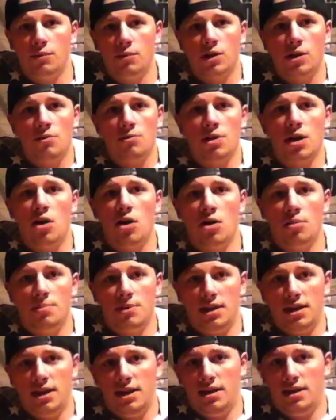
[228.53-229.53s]
We're going to
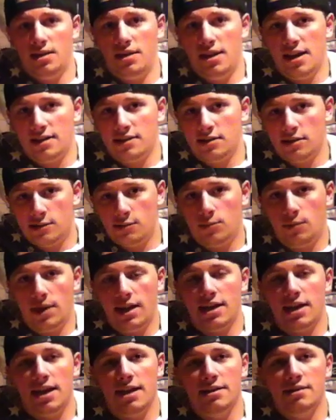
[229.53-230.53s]
Albany this
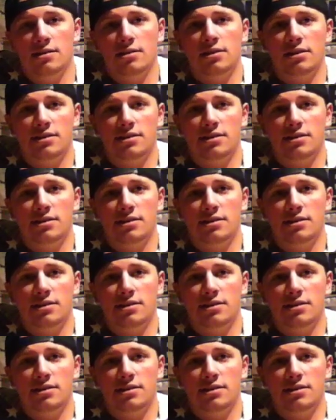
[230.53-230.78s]
weekend.